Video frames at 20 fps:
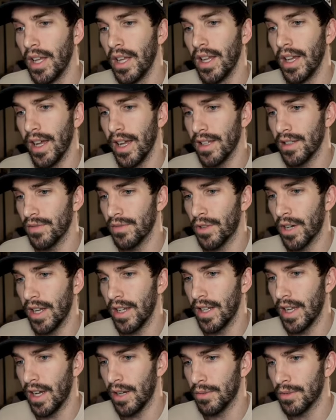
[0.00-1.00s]
as of right
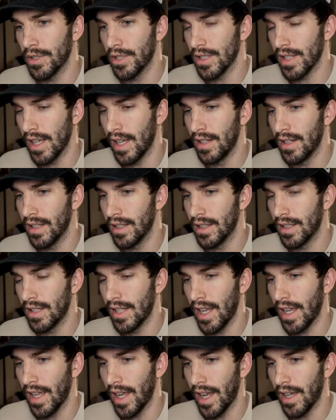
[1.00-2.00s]
now, we're just ending the
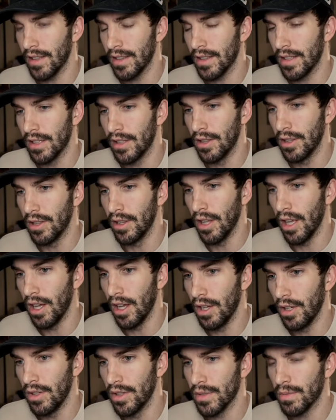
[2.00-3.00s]
day at the
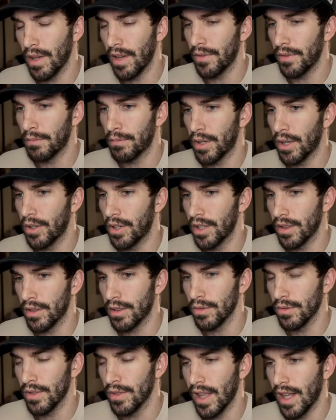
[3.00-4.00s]
lows. We haven't broken
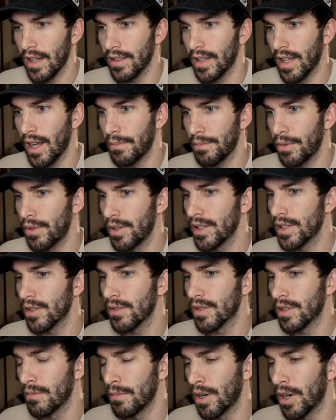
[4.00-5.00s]
through that at that point, so
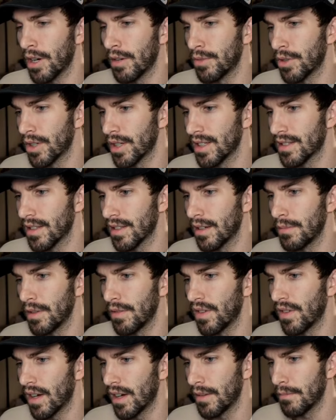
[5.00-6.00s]
tomorrow morning is going to be
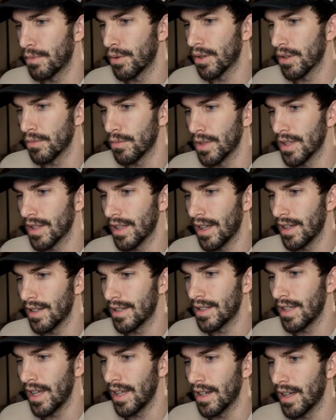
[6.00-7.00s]
very important with
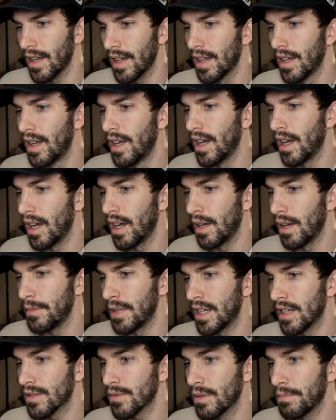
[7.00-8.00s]
that data. Um,
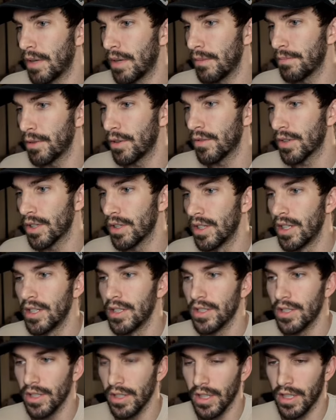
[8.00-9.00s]
and as we pop over
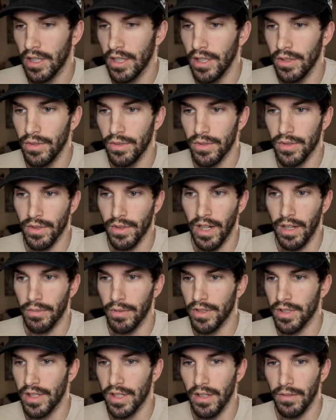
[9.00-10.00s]
to the Qs, right?
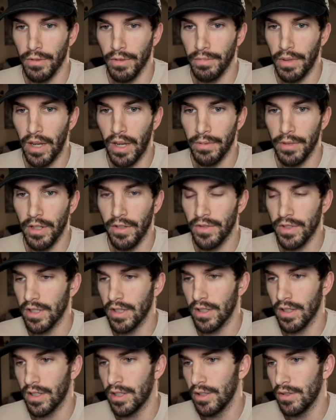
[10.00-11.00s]
We're seeing, we're popping over to
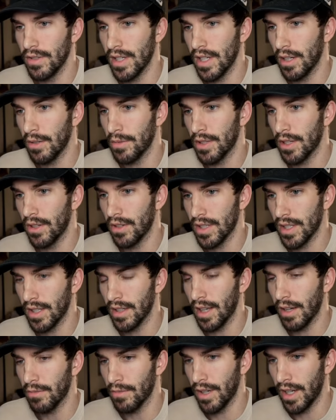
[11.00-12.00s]
the Qs here. We're noticing
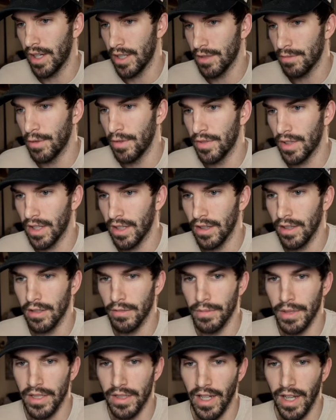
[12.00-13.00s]
that range moving a little
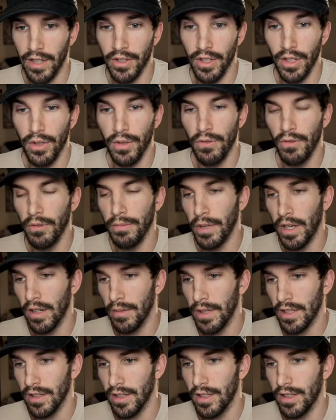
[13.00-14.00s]
bit down. The cool part
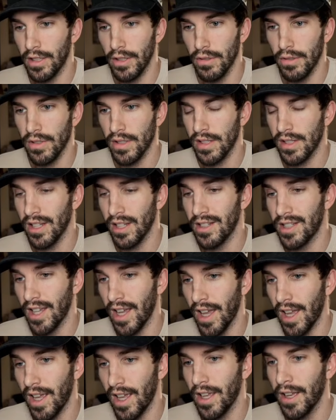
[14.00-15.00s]
about the Qs
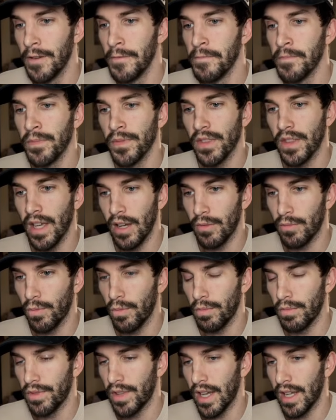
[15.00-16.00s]
today that
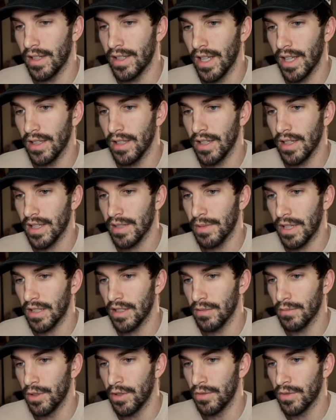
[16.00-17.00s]
that daily
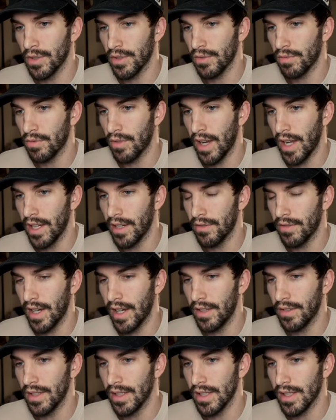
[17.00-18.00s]
expected move was right
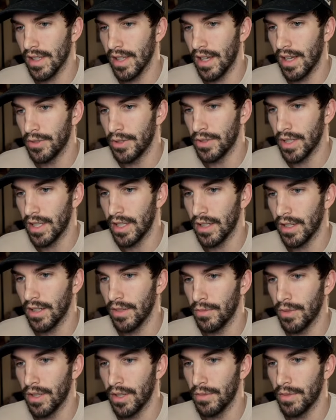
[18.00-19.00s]
around this level here
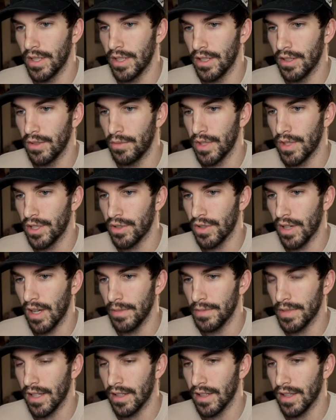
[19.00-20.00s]
and what do we do we drop
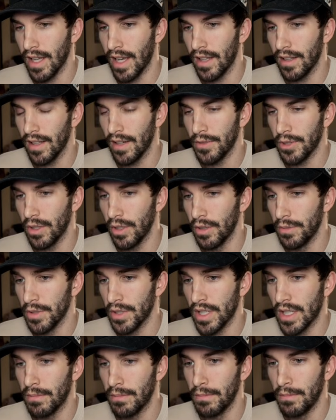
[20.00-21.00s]
down to that level
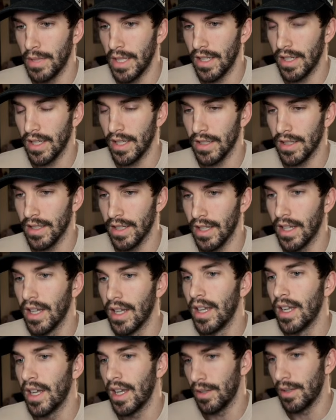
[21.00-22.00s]
almost immediately
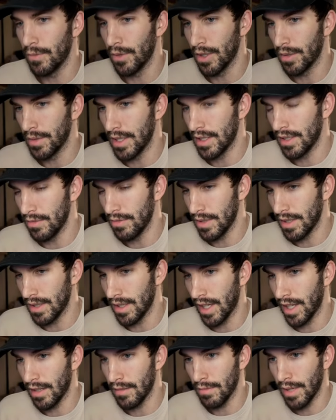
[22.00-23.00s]
and what do we do we
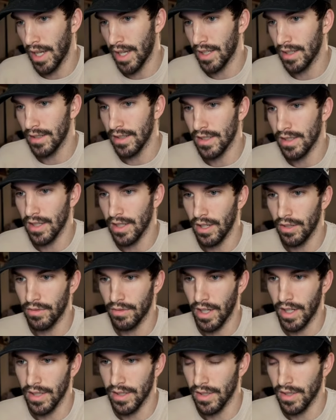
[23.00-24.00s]
land back in this zone
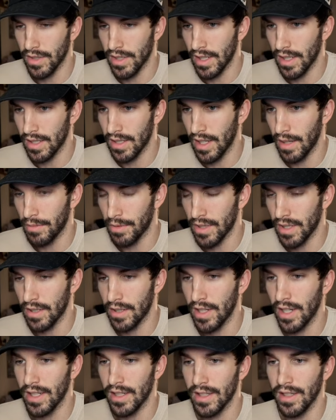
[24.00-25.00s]
right so 68%
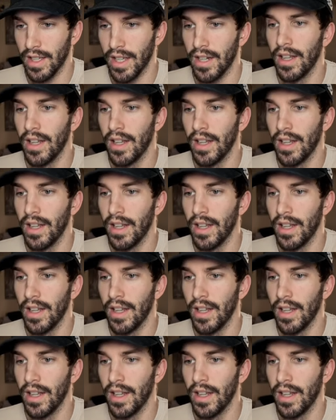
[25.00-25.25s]
chance to land